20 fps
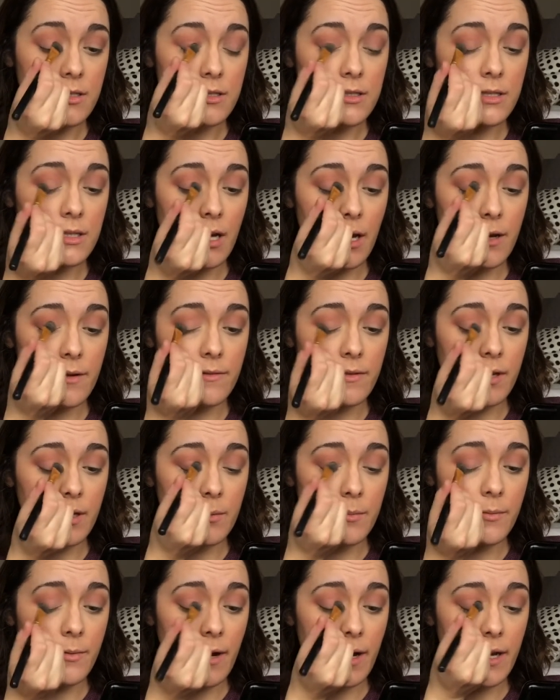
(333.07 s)
to kind of
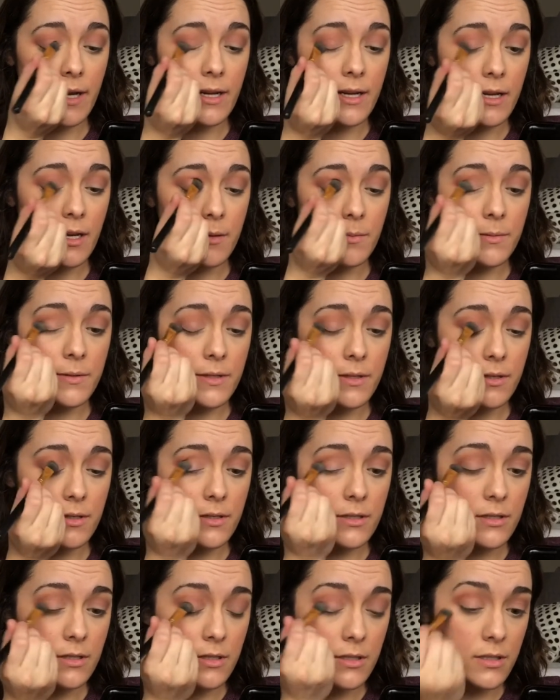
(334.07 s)
like brighten it up a
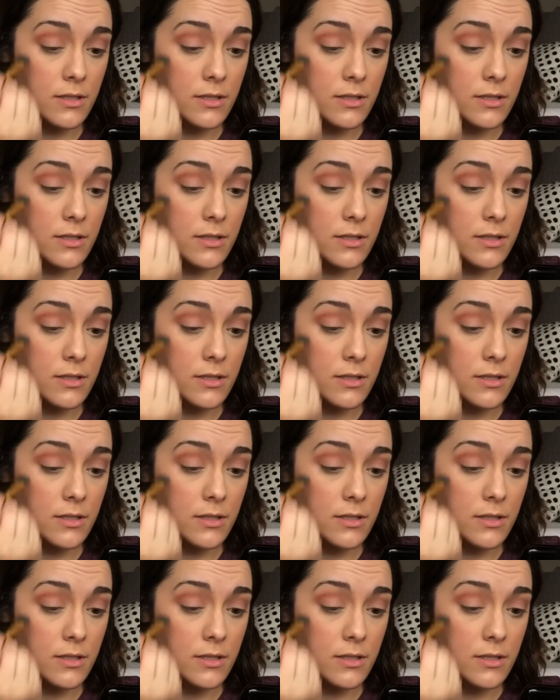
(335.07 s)
little.